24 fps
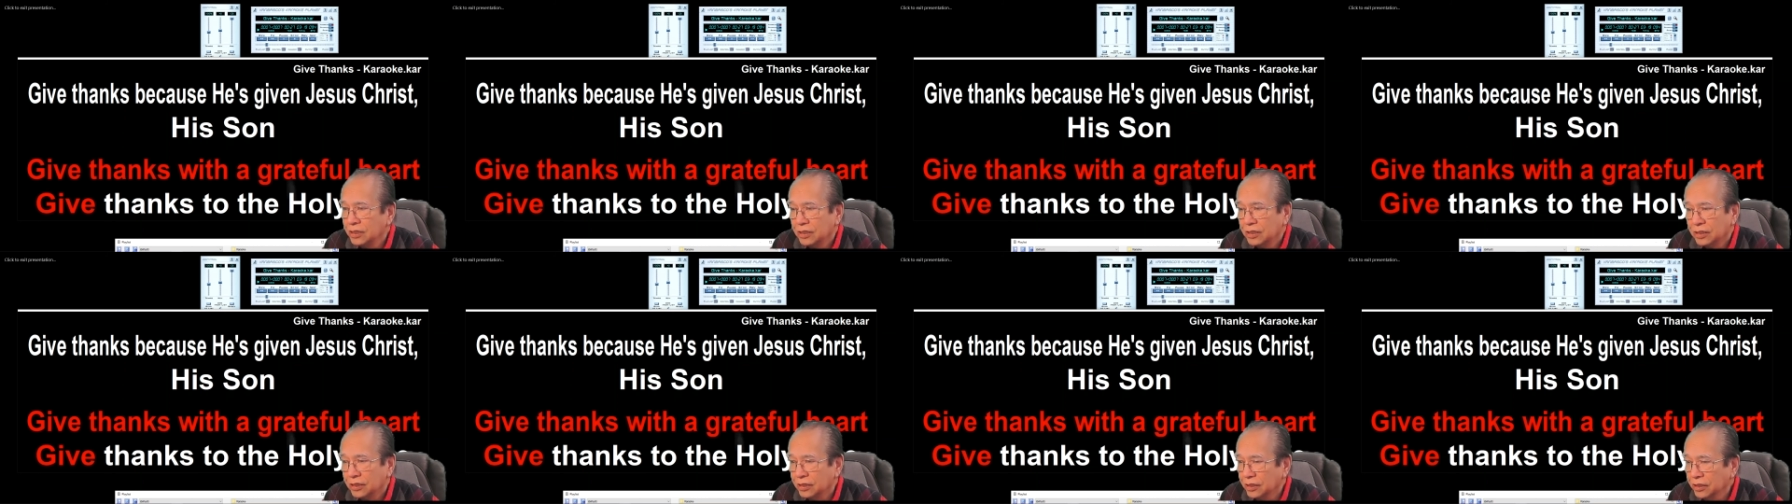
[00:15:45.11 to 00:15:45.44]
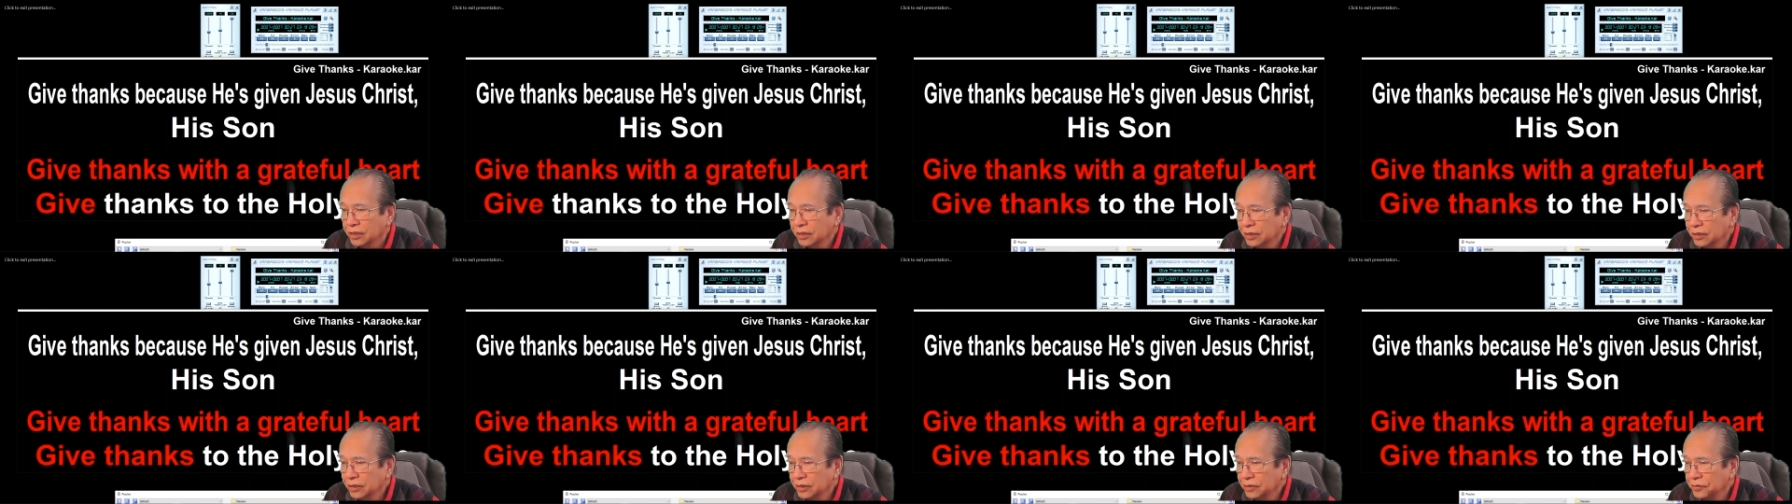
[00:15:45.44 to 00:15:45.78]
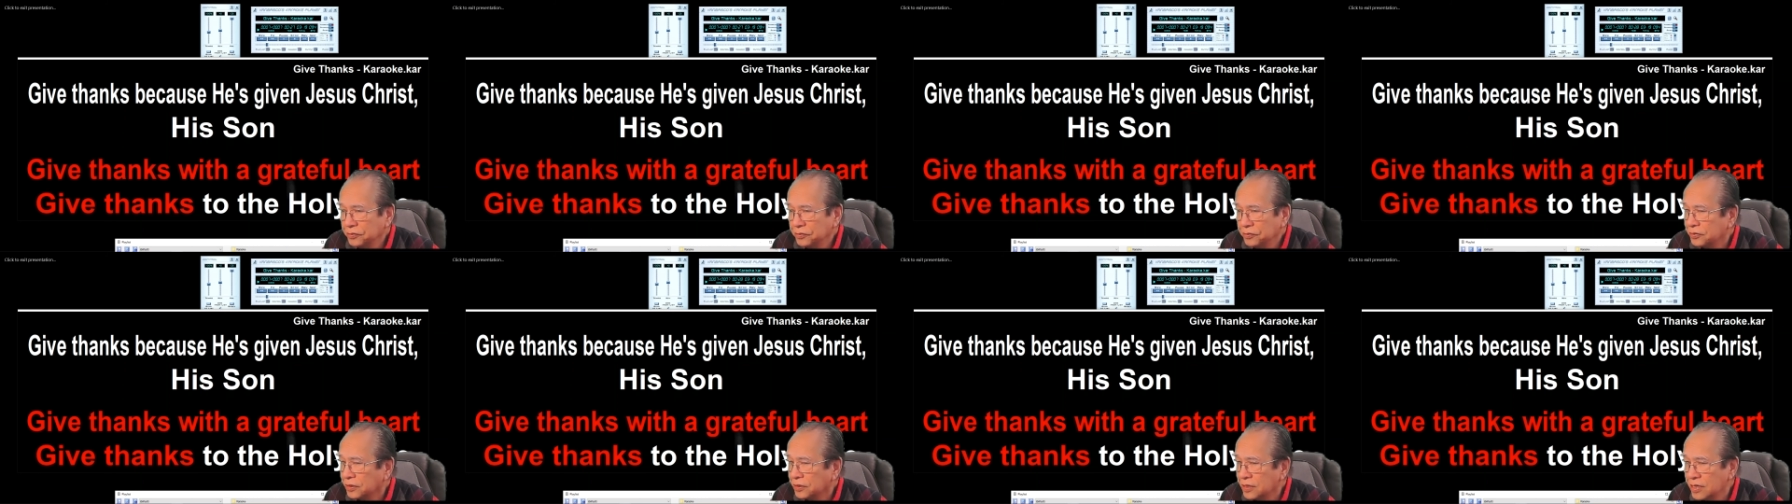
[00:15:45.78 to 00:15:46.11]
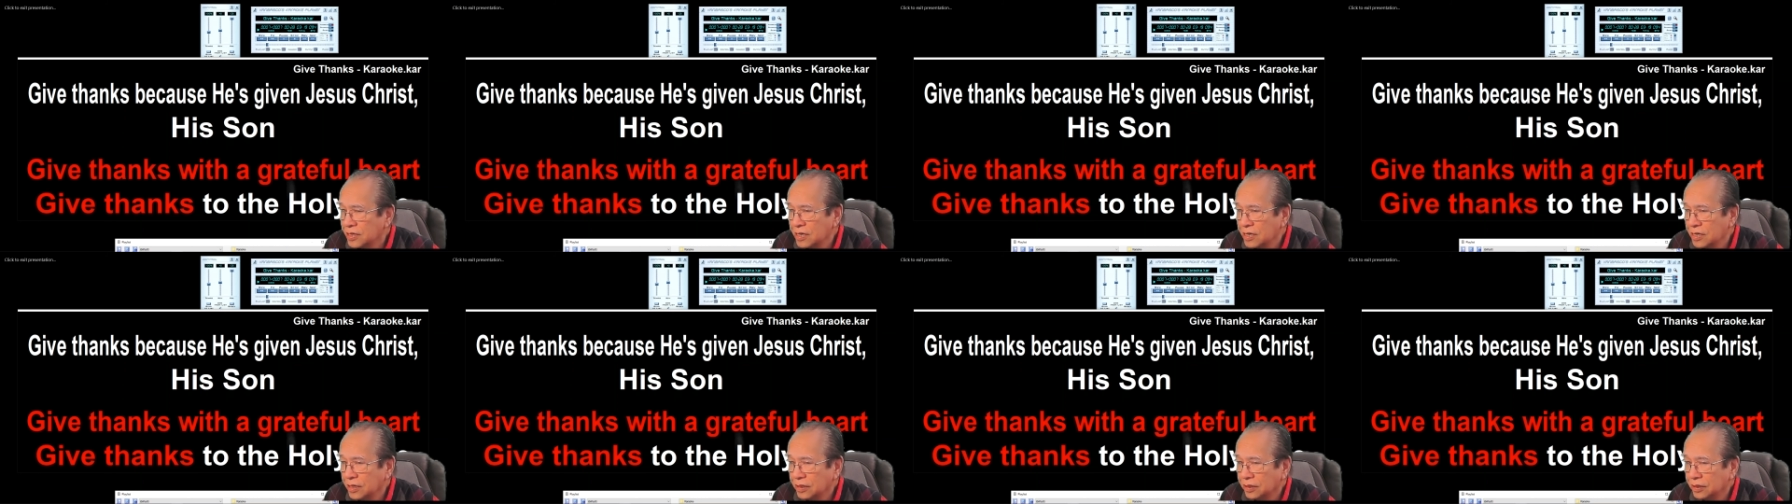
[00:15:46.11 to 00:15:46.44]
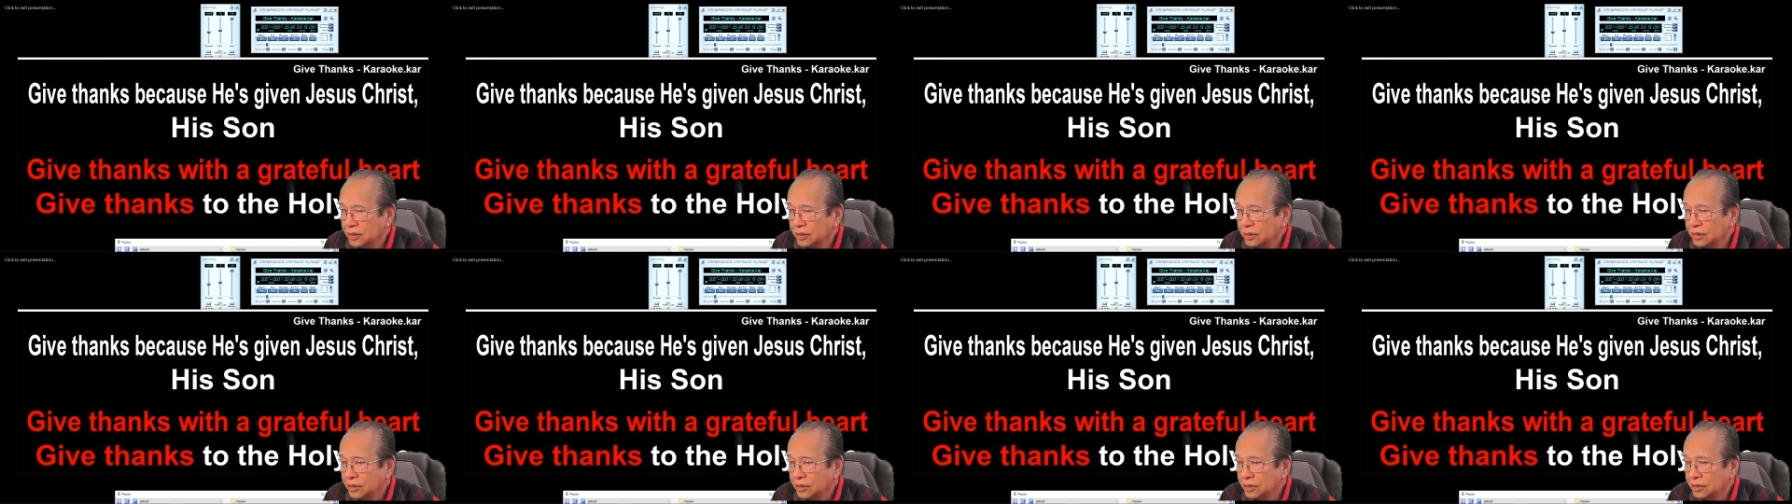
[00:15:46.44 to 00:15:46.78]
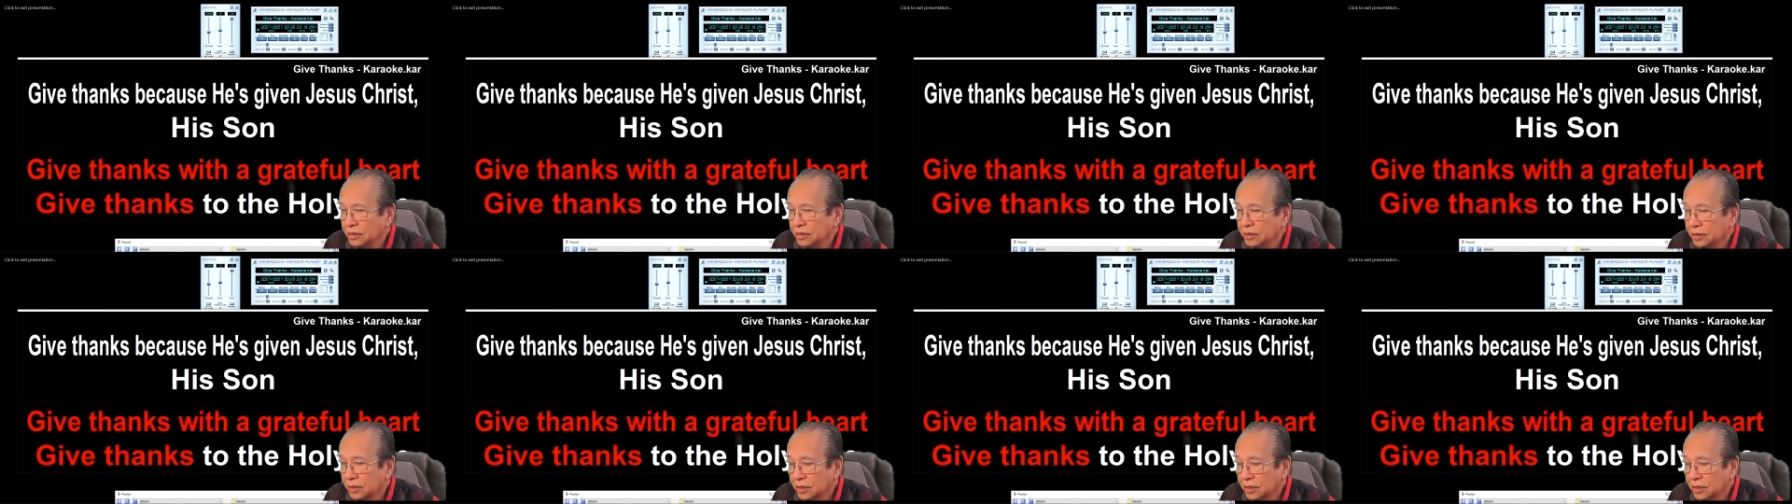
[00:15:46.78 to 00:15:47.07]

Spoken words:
give thanks